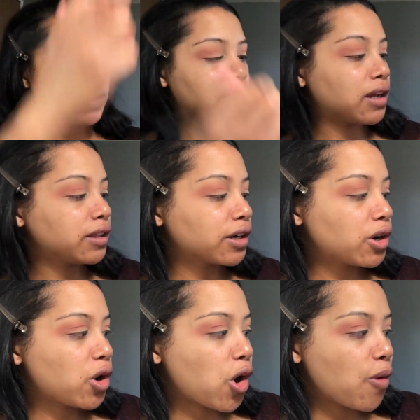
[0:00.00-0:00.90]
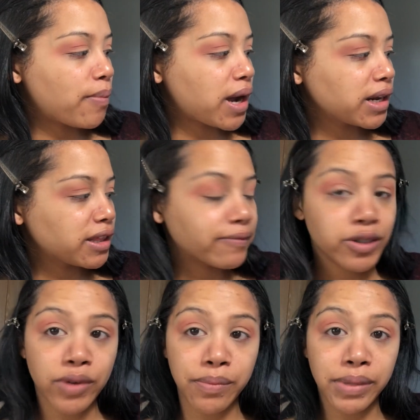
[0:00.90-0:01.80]
the color Homebody that
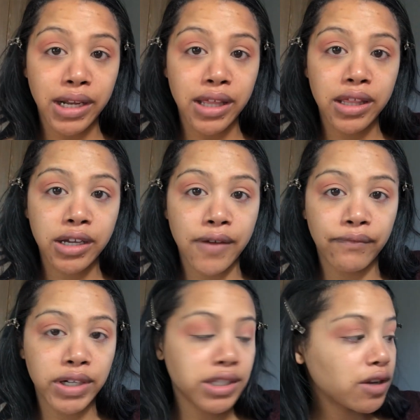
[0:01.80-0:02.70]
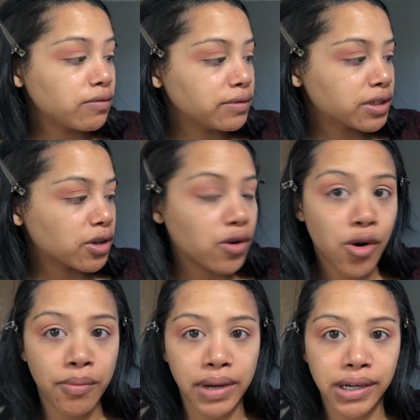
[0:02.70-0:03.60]
was right beneath Comfort Zone. So
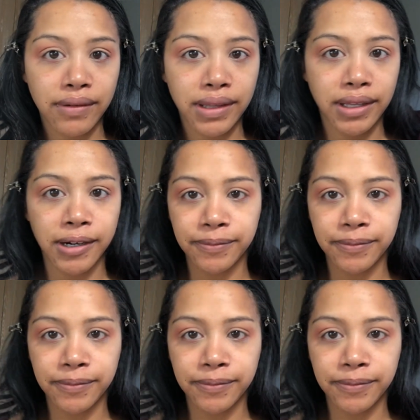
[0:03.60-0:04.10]
Homebody right there.